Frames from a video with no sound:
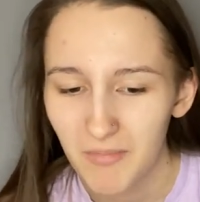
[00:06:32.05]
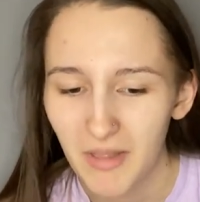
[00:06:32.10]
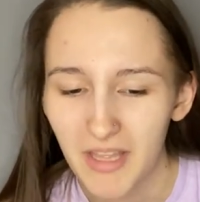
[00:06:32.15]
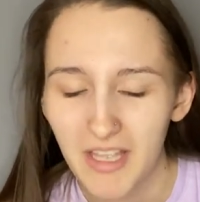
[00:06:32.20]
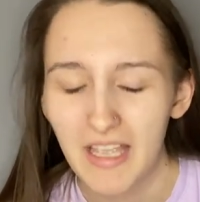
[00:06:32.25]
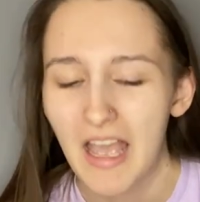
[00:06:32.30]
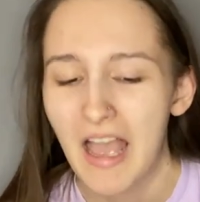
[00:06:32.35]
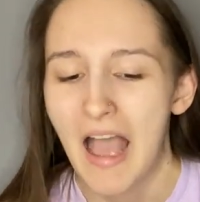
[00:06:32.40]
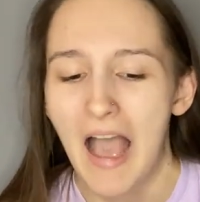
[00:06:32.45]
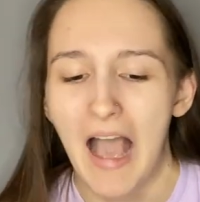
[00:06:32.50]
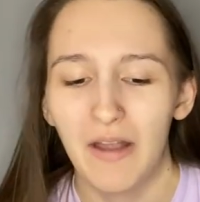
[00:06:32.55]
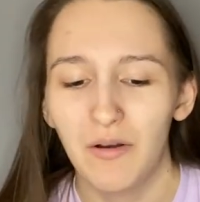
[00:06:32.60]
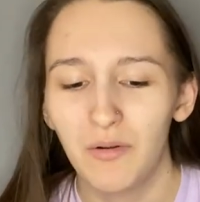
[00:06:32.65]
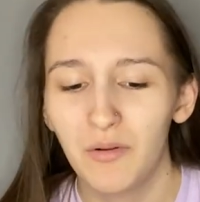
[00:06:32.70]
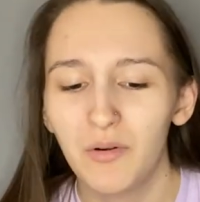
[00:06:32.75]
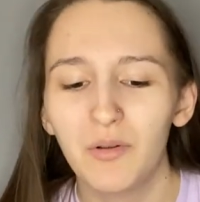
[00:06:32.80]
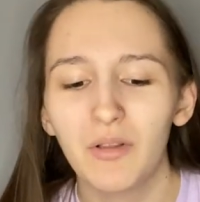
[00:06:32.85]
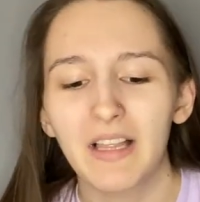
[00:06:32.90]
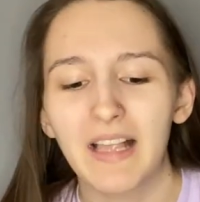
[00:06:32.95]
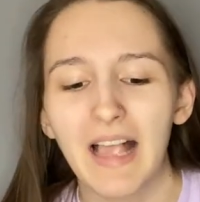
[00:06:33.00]
Like, I don't
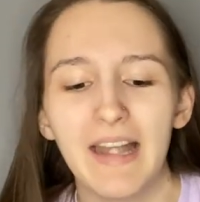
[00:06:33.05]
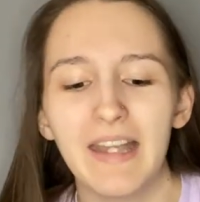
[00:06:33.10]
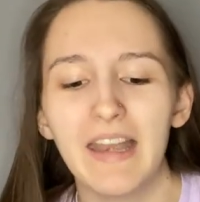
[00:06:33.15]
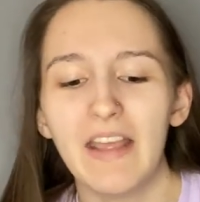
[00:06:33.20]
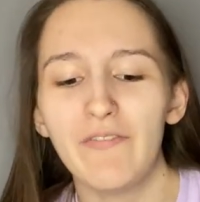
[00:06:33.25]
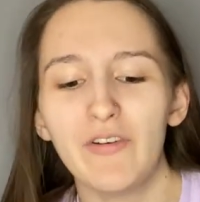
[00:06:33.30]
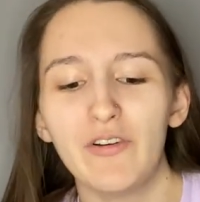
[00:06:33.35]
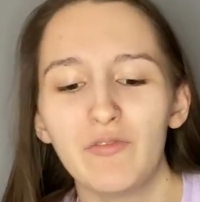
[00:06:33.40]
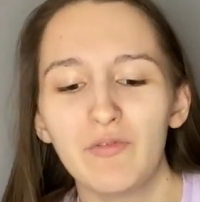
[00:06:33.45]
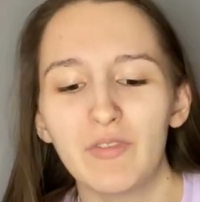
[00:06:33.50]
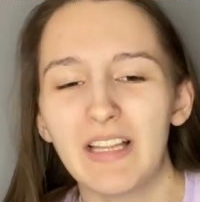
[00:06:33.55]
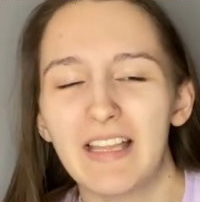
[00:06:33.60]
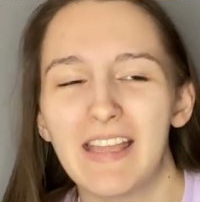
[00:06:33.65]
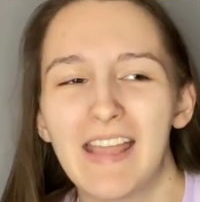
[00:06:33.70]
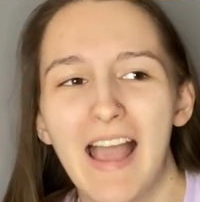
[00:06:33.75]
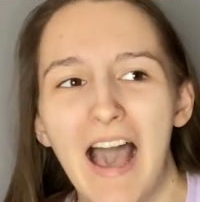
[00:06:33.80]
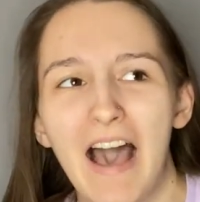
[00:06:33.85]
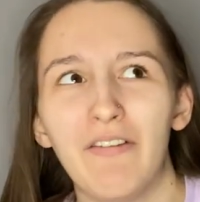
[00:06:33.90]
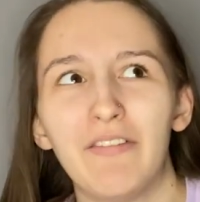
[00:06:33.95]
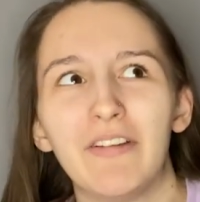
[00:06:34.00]
know, like I never really
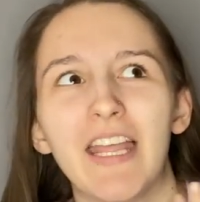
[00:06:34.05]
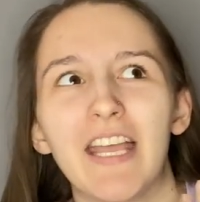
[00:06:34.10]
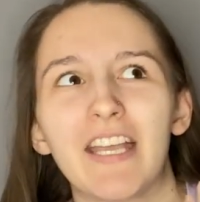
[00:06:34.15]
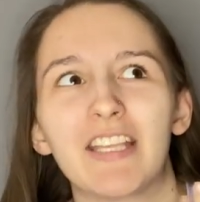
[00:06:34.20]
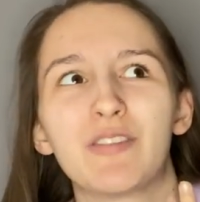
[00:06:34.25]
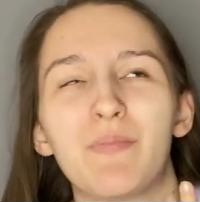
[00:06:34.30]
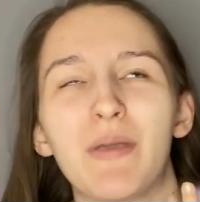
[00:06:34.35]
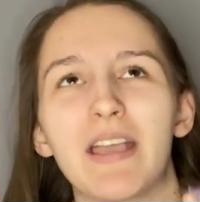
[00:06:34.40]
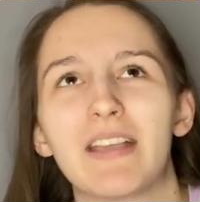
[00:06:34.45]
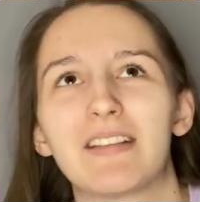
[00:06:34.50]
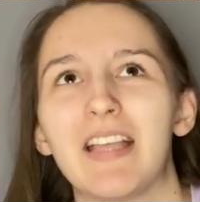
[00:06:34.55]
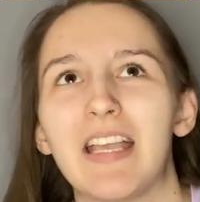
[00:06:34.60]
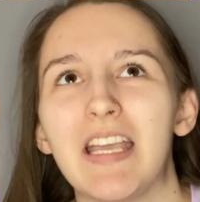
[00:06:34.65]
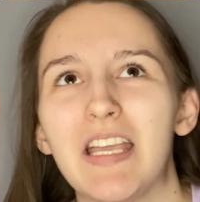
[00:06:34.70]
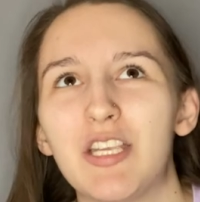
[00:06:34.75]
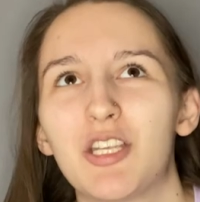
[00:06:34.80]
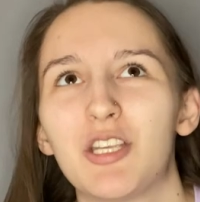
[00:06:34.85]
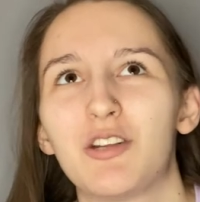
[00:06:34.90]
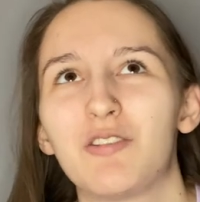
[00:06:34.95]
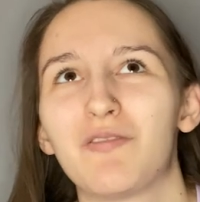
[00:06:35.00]
have an
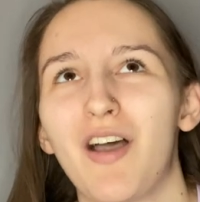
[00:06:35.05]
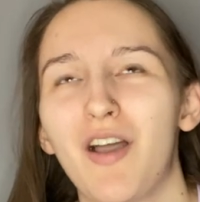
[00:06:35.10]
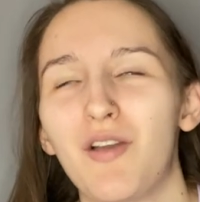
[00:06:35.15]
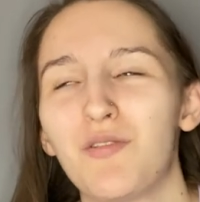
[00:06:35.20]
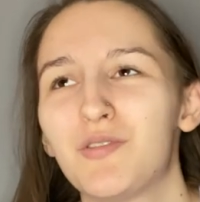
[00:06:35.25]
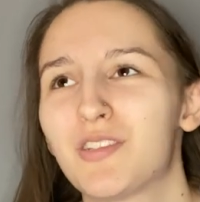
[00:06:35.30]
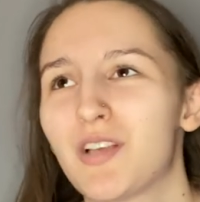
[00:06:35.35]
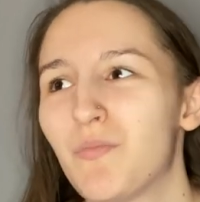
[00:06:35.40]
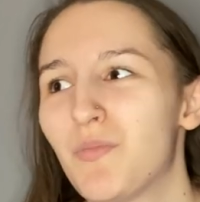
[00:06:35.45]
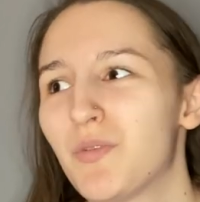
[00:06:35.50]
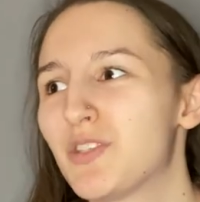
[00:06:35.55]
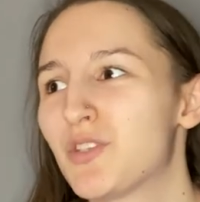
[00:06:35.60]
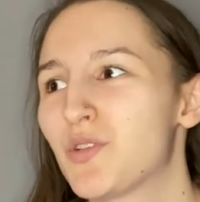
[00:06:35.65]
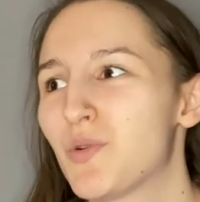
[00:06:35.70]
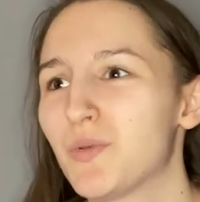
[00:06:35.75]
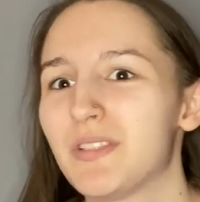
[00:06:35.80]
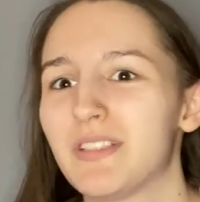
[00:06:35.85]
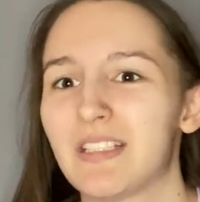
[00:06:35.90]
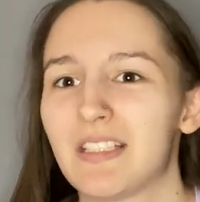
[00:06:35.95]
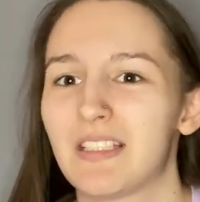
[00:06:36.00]
expectation of how someone's
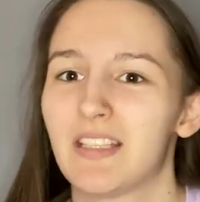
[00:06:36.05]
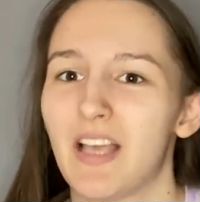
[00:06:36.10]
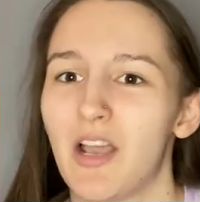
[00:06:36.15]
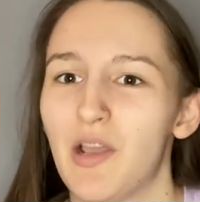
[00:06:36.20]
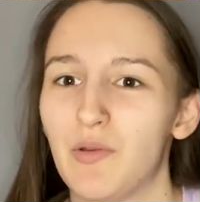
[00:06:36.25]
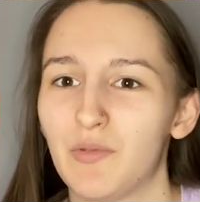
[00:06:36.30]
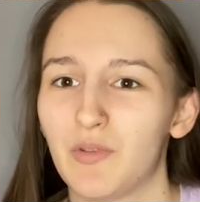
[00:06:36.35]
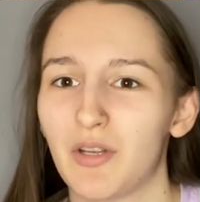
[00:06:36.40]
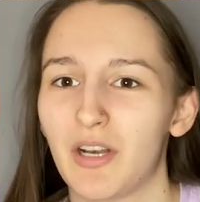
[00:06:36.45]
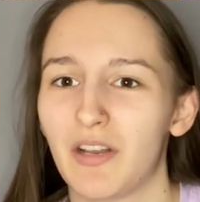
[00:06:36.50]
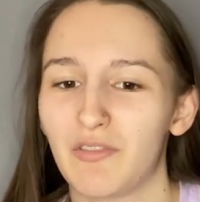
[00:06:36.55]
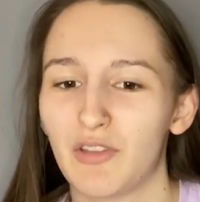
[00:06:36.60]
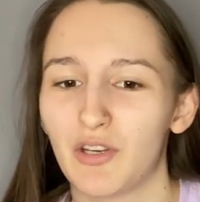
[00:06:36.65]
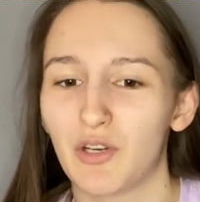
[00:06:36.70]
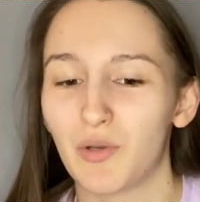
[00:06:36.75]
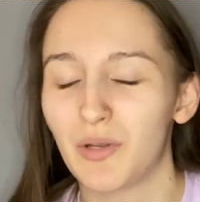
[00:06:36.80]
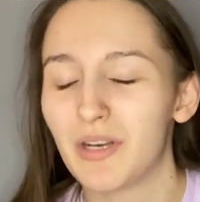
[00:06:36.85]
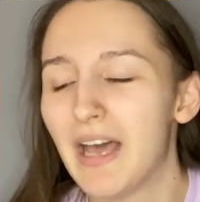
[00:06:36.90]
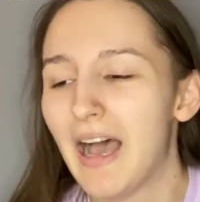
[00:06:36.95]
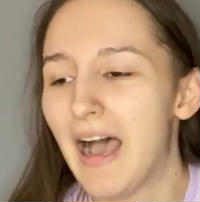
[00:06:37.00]
going to sound or if they're
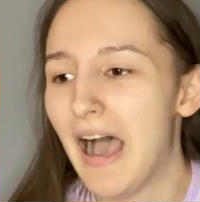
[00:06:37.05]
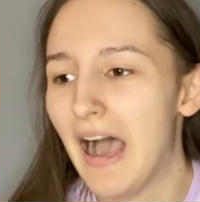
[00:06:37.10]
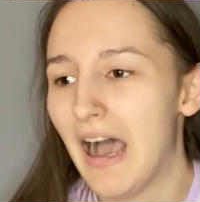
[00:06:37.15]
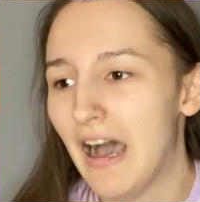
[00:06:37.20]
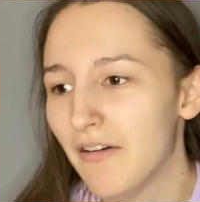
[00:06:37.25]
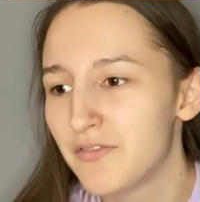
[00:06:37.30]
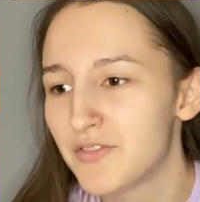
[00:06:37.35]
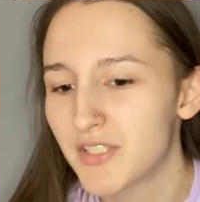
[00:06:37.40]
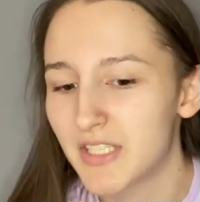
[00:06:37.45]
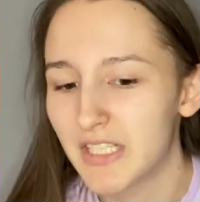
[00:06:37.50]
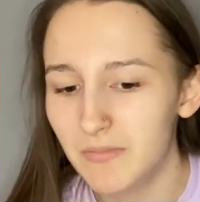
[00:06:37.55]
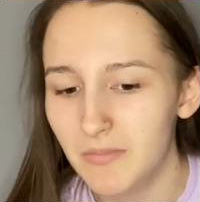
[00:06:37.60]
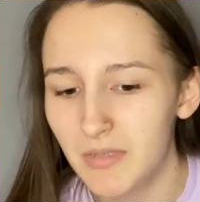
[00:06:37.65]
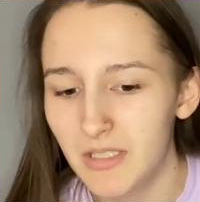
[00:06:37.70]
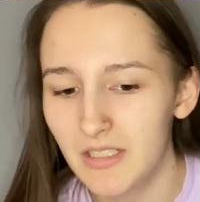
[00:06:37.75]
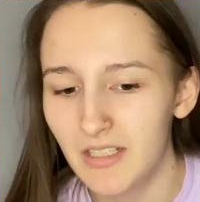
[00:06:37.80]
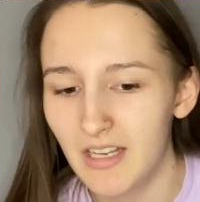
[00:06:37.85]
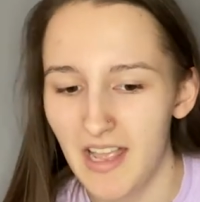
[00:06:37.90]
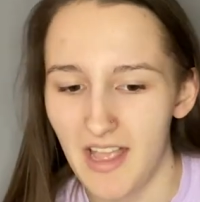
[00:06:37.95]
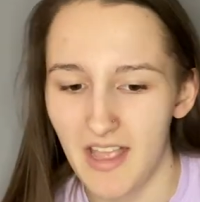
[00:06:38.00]
going to have
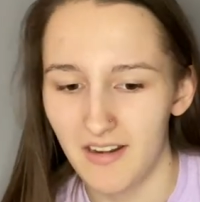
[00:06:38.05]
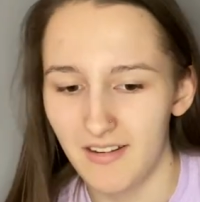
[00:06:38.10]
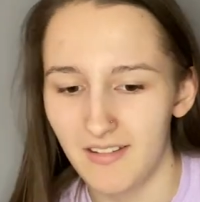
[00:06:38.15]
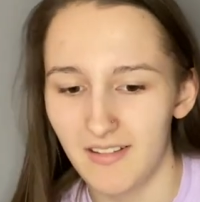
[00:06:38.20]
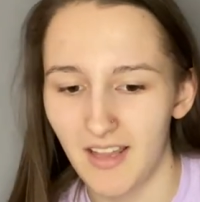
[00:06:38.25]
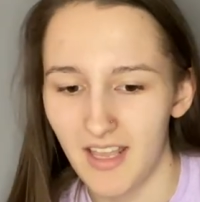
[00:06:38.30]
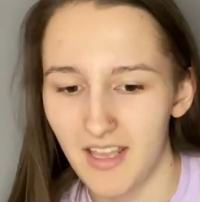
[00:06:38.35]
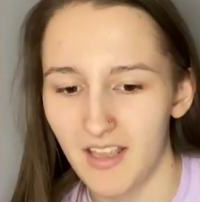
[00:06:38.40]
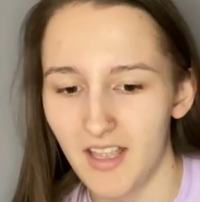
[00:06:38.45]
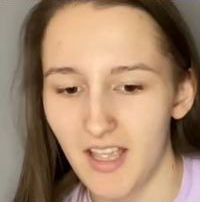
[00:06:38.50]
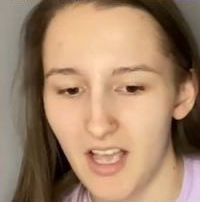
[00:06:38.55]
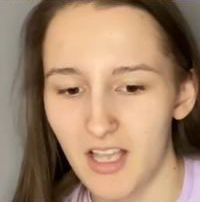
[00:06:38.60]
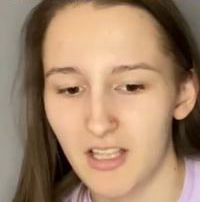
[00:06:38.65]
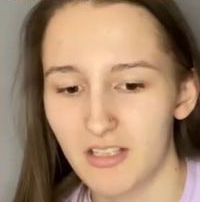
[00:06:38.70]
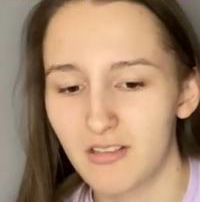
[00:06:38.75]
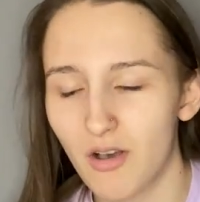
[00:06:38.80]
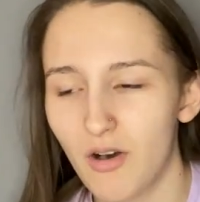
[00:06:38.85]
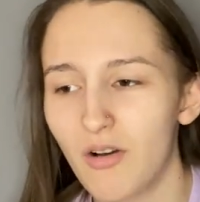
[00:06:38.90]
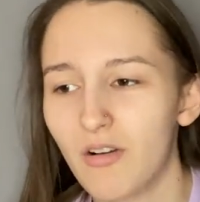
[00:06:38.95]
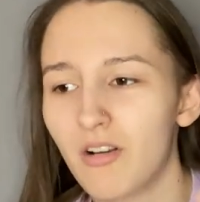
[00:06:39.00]
screaming in like a
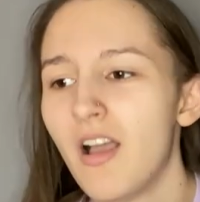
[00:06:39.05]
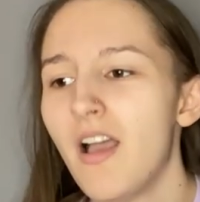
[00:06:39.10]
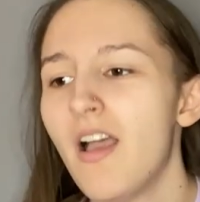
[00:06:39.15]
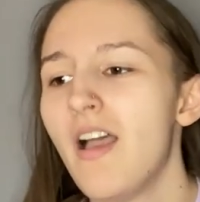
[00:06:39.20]
song.